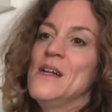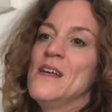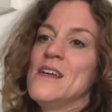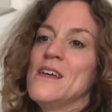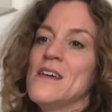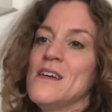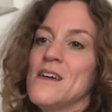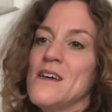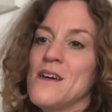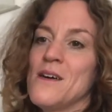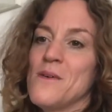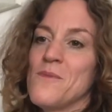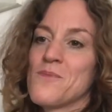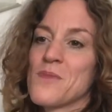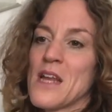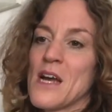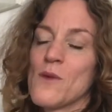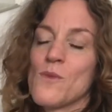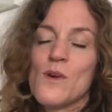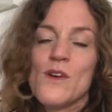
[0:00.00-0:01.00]

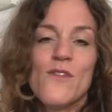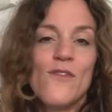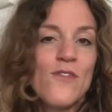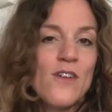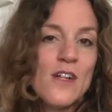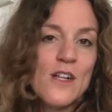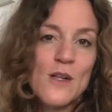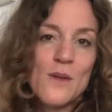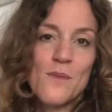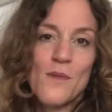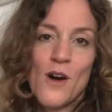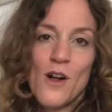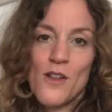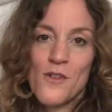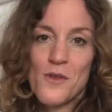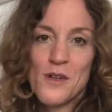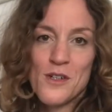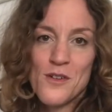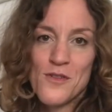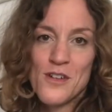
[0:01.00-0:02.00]
And we film all the
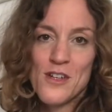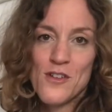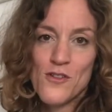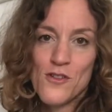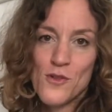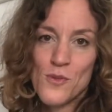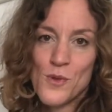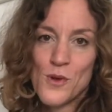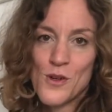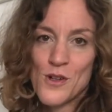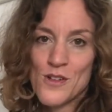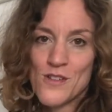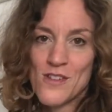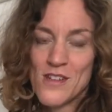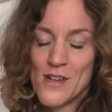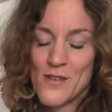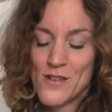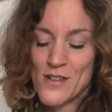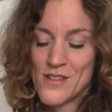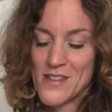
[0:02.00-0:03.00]
renovation works and
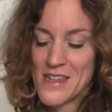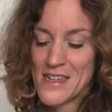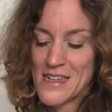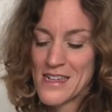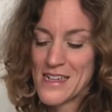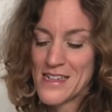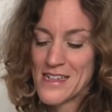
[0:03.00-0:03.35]
everything. And